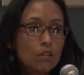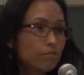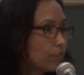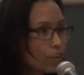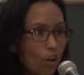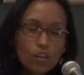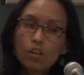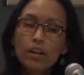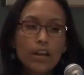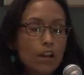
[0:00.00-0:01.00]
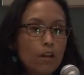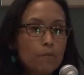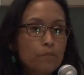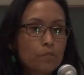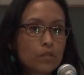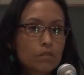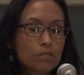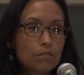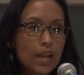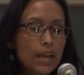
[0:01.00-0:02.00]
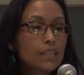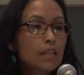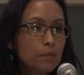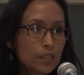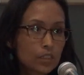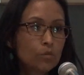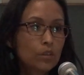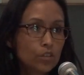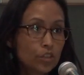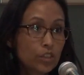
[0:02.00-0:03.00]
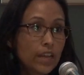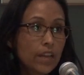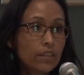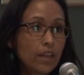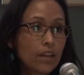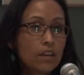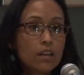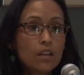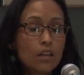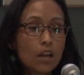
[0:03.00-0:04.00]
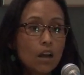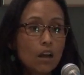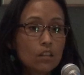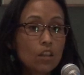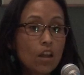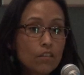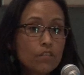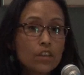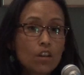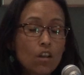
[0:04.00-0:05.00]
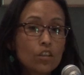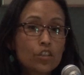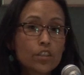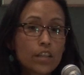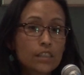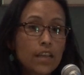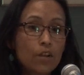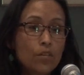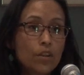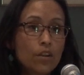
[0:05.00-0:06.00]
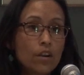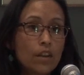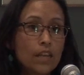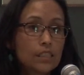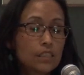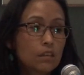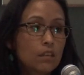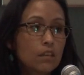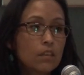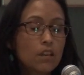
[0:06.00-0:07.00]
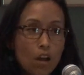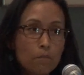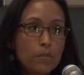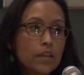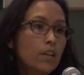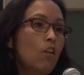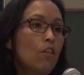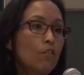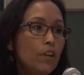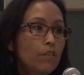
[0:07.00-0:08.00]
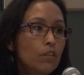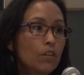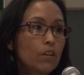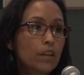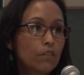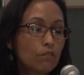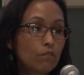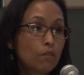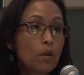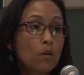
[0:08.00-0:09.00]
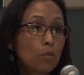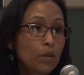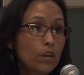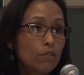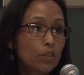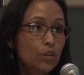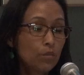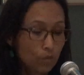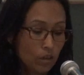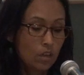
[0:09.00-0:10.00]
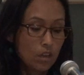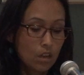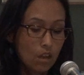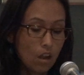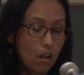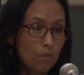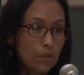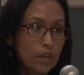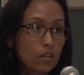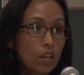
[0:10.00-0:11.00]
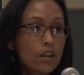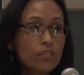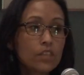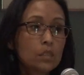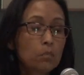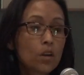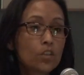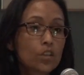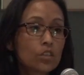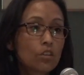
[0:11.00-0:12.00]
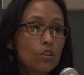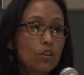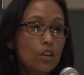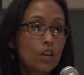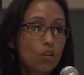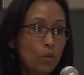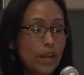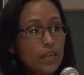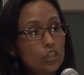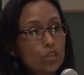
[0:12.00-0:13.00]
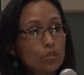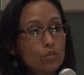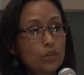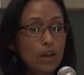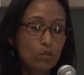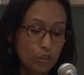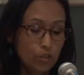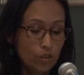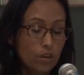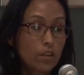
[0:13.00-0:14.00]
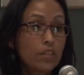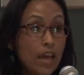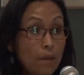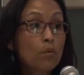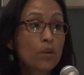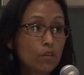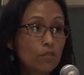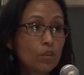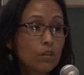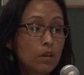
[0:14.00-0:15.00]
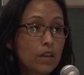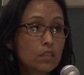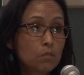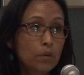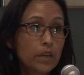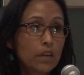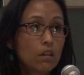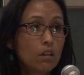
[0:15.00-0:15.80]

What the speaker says: You all are academics who understand that a lot of the knowledge that's out there has not been in our favor and from our point of view. And a lot of these projects are in a way to counter that point of view and to bring